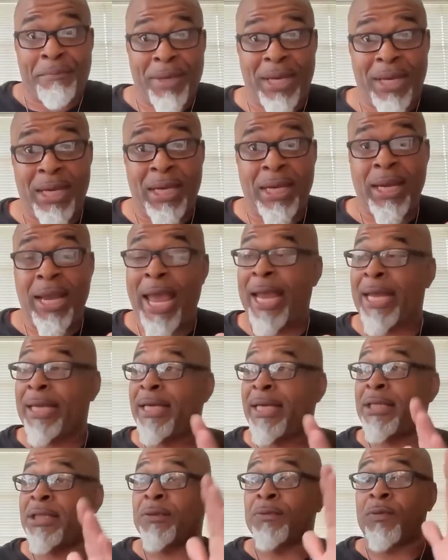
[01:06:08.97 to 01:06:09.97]
me, ain't
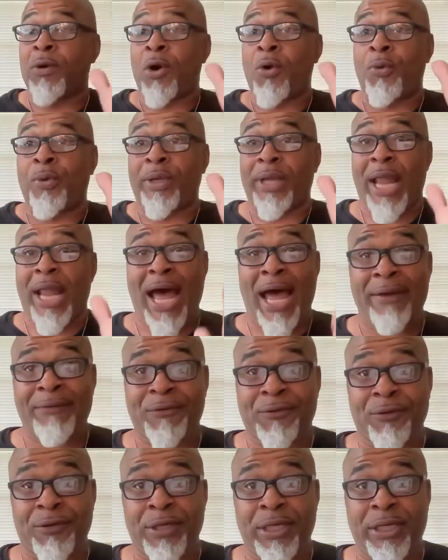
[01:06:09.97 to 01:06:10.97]
nothing wrong with live
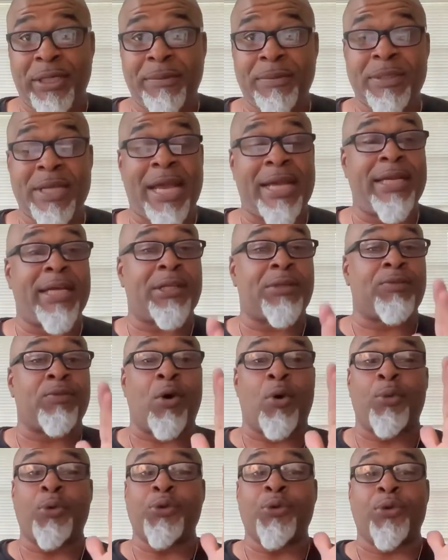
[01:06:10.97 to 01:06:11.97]
streams. Ain't nothing
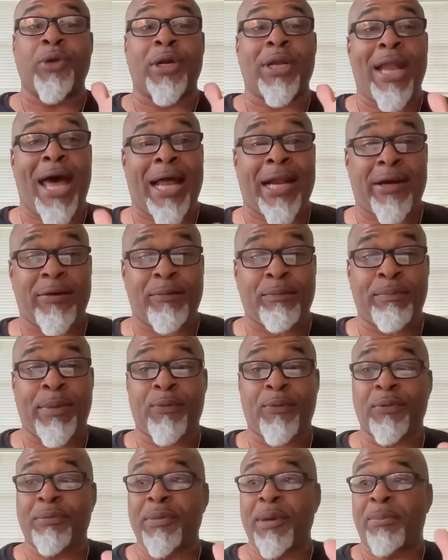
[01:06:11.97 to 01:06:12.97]
wrong with doing a lot of them. But
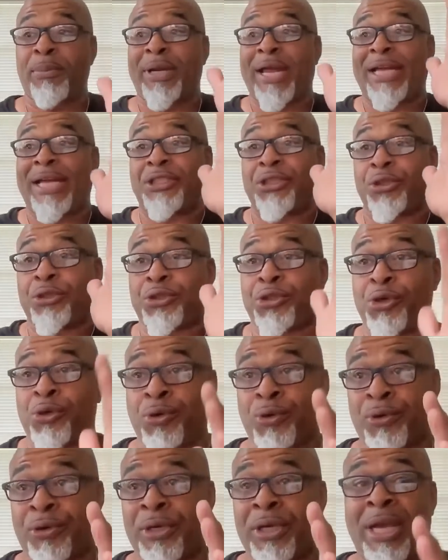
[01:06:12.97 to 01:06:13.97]
remember, that's your
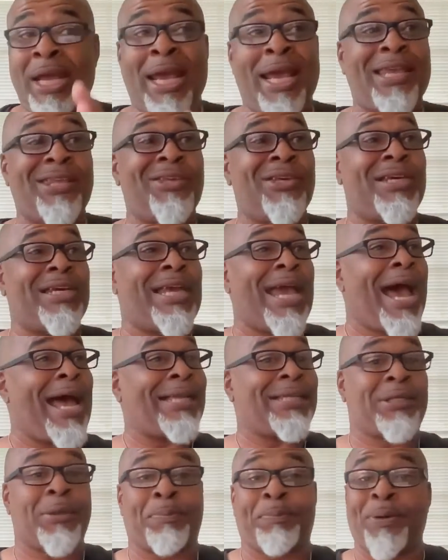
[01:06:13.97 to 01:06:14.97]
touring, and you
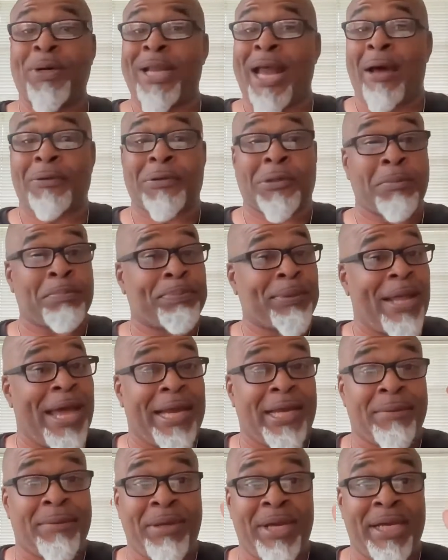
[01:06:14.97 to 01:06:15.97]
got to put out them
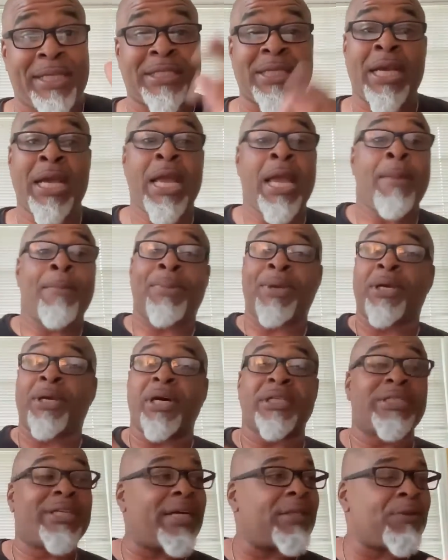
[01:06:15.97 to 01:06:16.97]
platinum hits
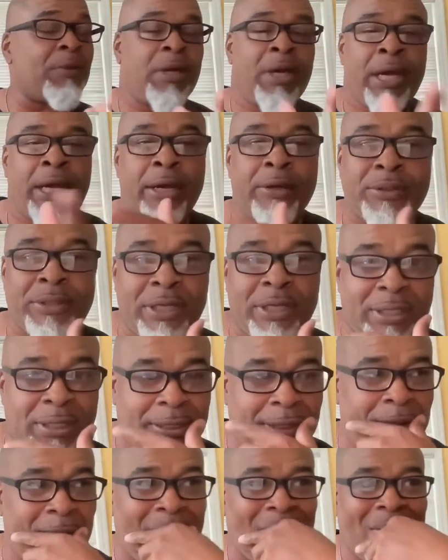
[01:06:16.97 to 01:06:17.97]
because guess here's the other
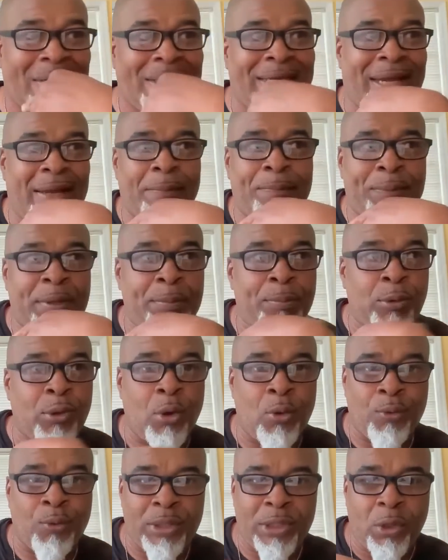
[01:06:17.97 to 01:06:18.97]
thing that people
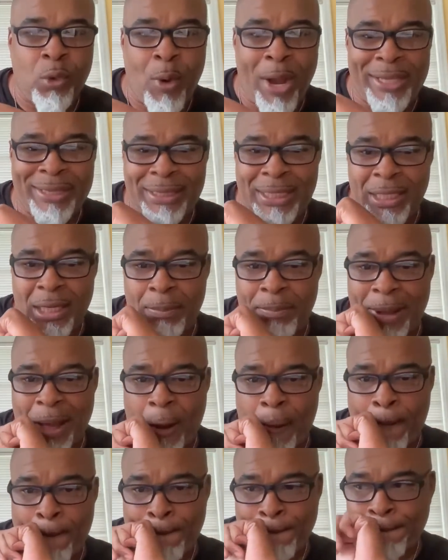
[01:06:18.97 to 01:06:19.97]
don't really quite think about.